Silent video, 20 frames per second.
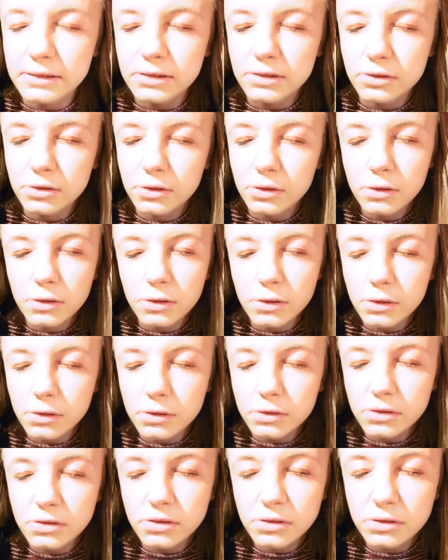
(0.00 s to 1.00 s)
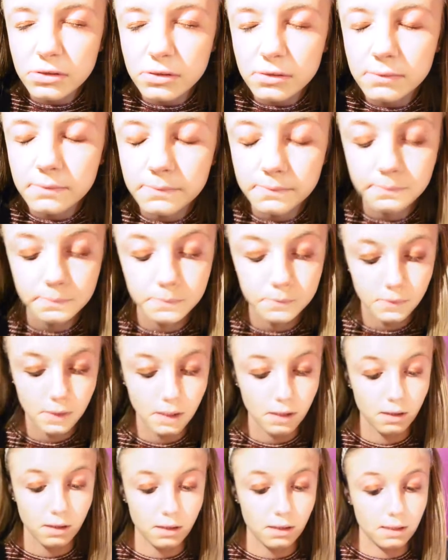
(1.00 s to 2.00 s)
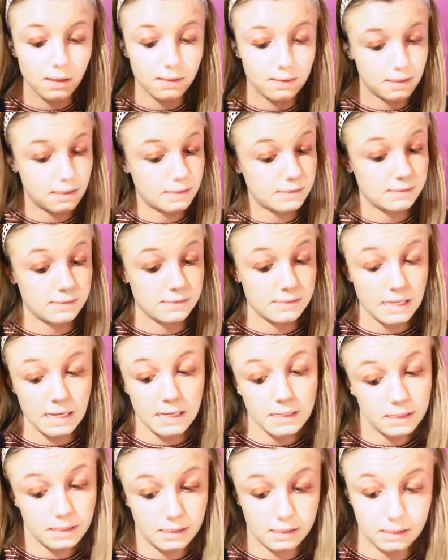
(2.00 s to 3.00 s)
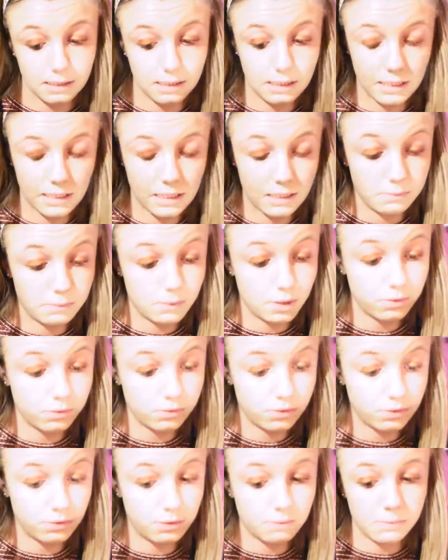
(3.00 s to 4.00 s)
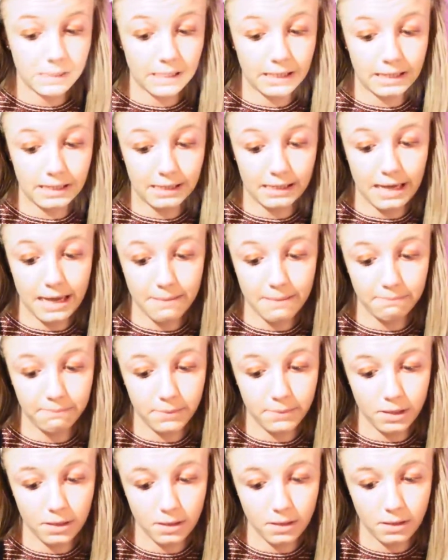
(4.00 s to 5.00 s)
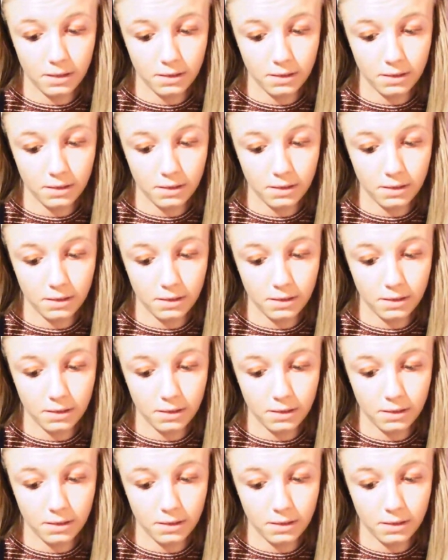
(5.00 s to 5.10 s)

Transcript: Scorched. And then secondly I'm going to apply Ember,